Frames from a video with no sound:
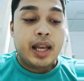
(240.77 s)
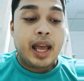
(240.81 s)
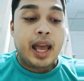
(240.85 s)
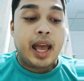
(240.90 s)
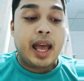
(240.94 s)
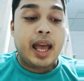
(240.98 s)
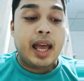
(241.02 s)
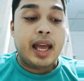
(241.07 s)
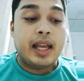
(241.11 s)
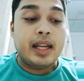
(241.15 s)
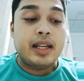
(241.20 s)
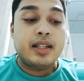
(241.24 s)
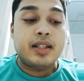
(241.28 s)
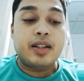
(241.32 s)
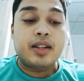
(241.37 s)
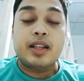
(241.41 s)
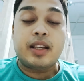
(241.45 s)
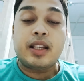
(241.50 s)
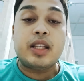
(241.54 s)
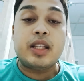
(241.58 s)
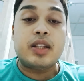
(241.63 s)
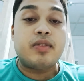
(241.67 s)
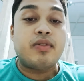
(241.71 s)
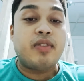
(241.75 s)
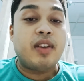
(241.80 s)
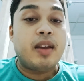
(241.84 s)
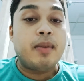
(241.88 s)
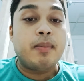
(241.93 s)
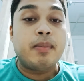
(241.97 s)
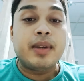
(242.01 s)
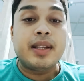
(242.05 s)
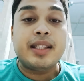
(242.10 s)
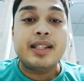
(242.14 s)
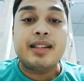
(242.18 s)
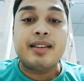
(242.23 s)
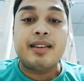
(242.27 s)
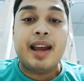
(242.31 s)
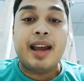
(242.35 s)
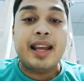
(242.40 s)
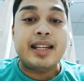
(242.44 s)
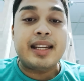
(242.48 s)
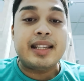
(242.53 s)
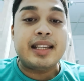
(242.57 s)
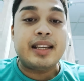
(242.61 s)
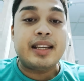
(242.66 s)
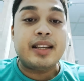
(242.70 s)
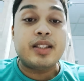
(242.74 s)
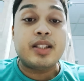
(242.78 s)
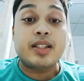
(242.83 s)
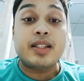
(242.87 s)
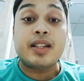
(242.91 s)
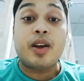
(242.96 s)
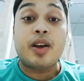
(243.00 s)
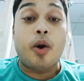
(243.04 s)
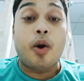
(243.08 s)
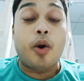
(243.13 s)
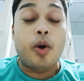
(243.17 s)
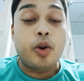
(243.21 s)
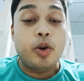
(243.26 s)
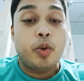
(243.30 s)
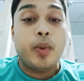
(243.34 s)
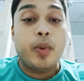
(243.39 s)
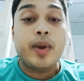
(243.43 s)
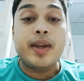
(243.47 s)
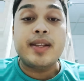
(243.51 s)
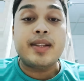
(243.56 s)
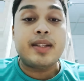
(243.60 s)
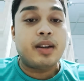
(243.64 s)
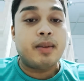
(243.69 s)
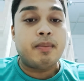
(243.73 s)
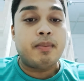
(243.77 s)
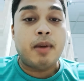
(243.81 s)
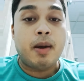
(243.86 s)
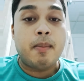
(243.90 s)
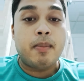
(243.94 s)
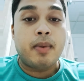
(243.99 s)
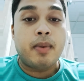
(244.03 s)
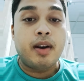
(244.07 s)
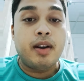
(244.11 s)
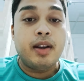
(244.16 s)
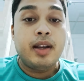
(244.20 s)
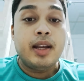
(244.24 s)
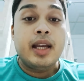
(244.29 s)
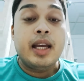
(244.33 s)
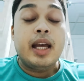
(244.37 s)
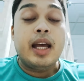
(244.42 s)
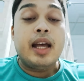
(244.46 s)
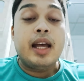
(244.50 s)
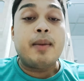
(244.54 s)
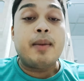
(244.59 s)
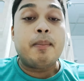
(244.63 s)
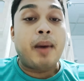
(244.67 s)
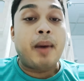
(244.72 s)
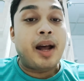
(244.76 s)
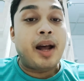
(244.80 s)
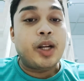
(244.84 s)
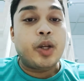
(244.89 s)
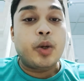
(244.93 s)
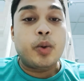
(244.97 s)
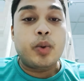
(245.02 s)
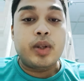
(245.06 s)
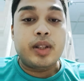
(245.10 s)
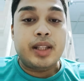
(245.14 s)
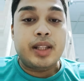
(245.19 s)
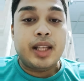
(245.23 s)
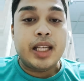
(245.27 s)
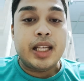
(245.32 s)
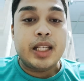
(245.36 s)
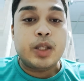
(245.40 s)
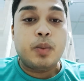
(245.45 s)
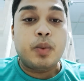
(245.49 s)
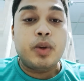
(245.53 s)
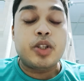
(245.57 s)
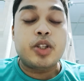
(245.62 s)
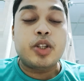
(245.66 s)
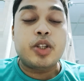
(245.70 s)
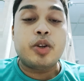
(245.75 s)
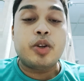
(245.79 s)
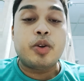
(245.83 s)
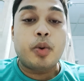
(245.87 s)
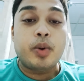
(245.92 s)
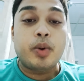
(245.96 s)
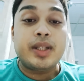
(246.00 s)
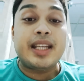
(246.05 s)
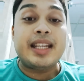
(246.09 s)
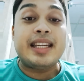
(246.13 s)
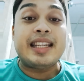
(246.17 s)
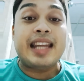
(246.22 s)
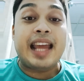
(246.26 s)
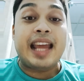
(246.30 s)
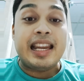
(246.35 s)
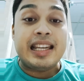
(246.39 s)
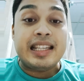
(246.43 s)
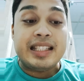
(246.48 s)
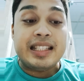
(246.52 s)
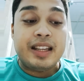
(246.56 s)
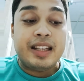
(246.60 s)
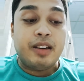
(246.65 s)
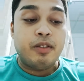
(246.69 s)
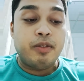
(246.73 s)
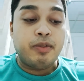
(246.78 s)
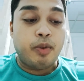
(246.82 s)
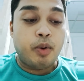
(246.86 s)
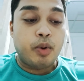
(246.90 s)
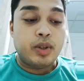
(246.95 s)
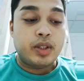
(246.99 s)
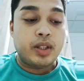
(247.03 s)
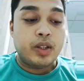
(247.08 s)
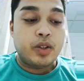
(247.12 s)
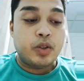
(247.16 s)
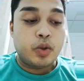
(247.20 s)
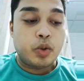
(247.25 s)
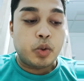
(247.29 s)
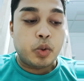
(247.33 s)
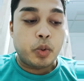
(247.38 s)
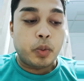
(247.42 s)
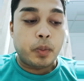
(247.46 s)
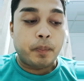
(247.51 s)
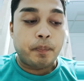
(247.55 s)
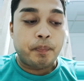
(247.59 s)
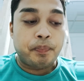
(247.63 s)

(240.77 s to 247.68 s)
And his famous writings, always remember, Malgudi Days, which he wrote in 1942.